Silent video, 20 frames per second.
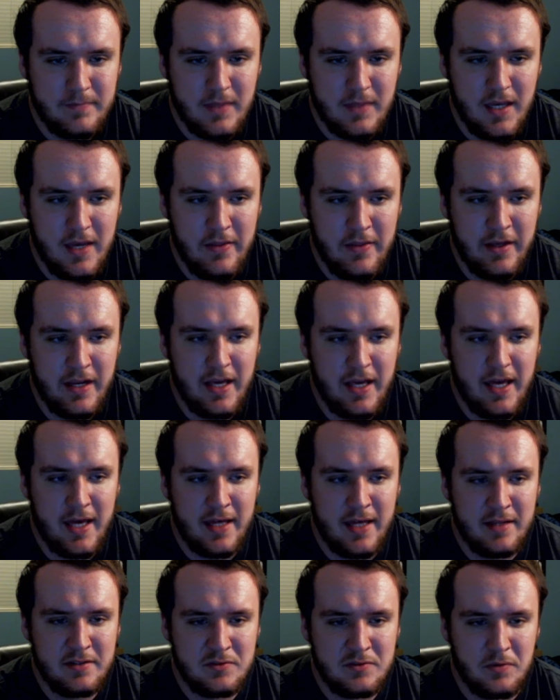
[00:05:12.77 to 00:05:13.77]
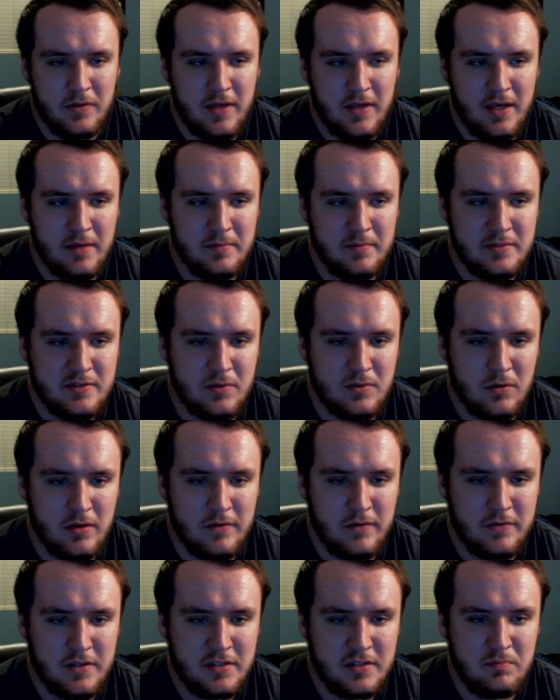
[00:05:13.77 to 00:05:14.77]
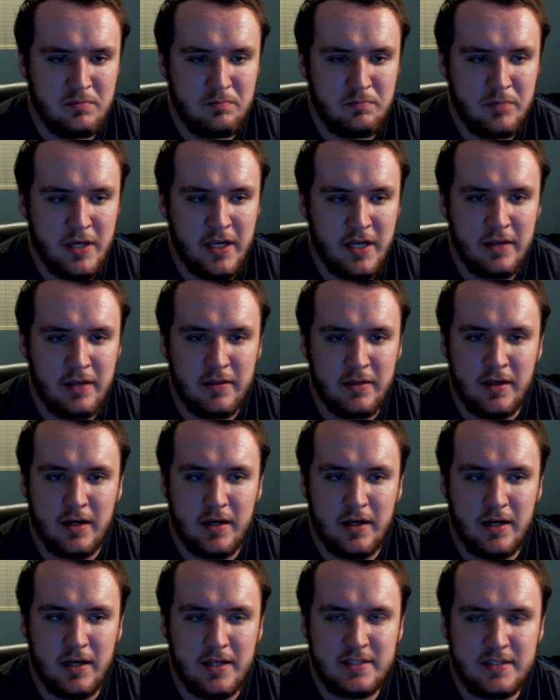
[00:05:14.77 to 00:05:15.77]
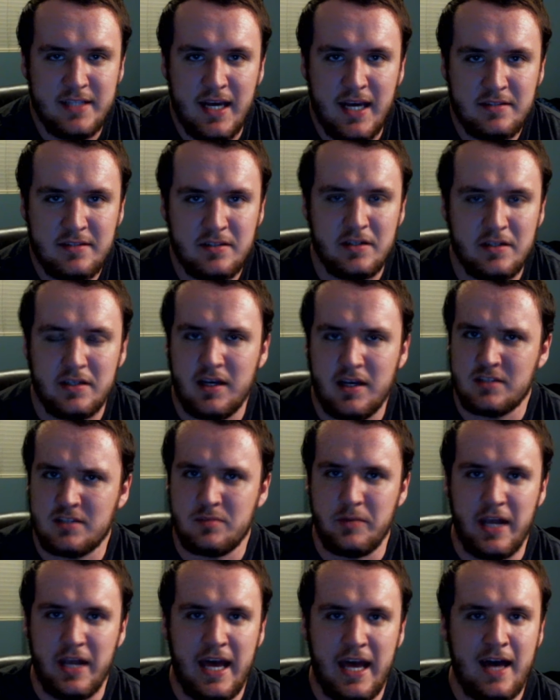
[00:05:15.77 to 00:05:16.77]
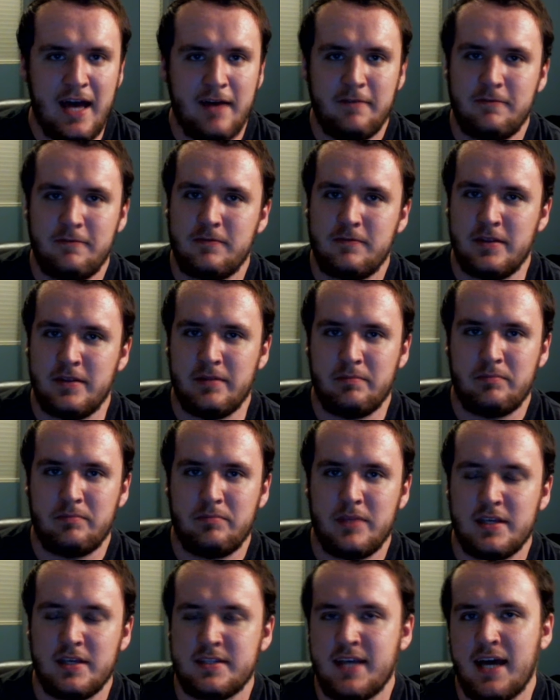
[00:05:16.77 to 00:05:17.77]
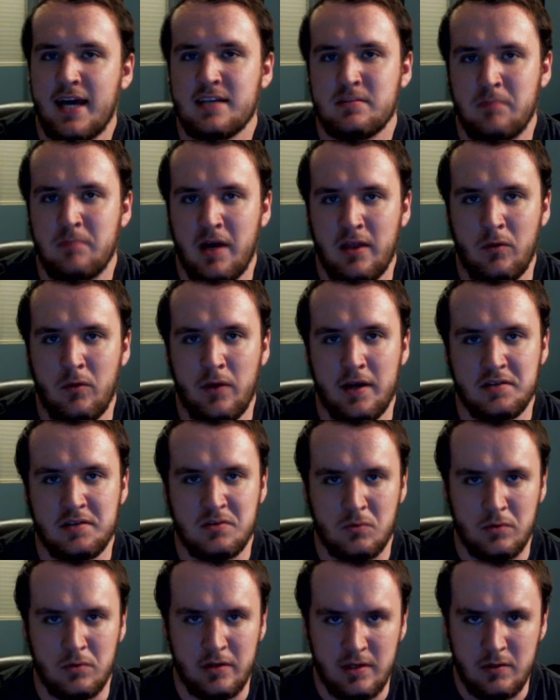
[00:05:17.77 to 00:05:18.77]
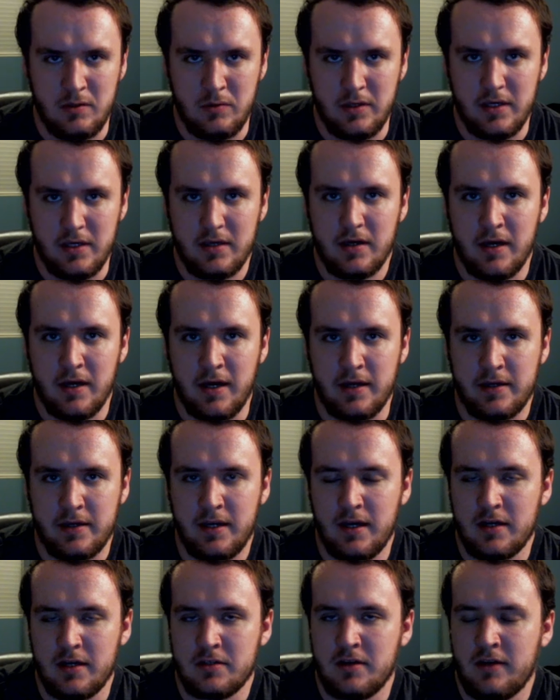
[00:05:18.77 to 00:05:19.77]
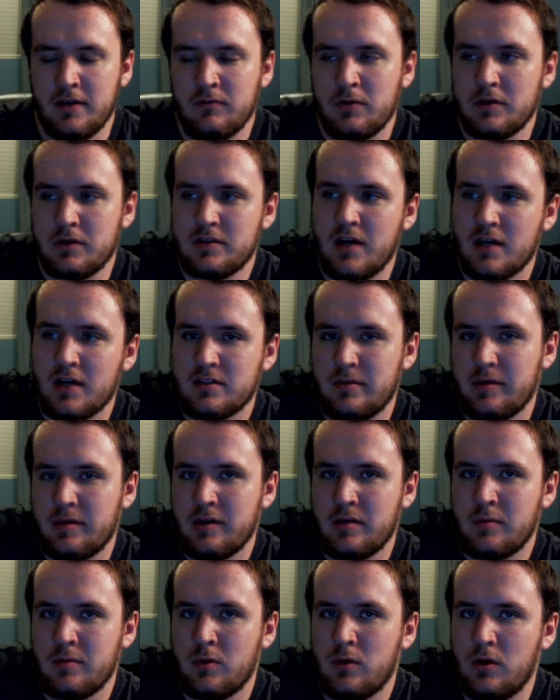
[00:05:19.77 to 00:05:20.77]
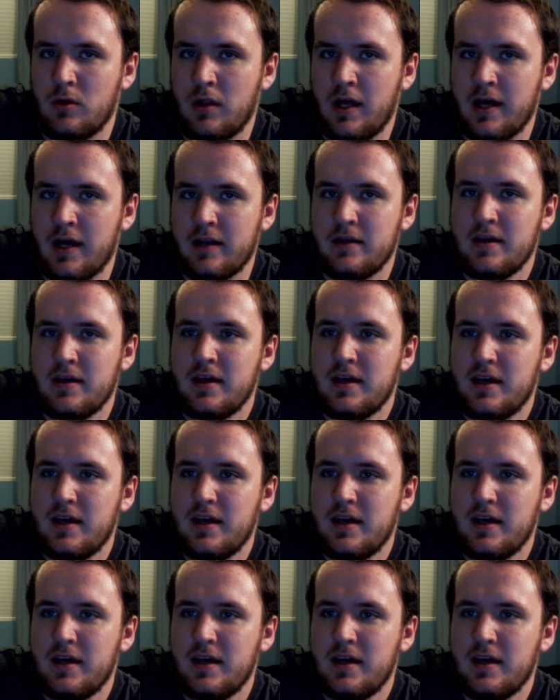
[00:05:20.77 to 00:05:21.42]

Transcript: And then it ends with him sort of just beating the assassin. He cuts him in half. And the assassin, by the way, is a really unique character. I haven't really talked about him a whole lot.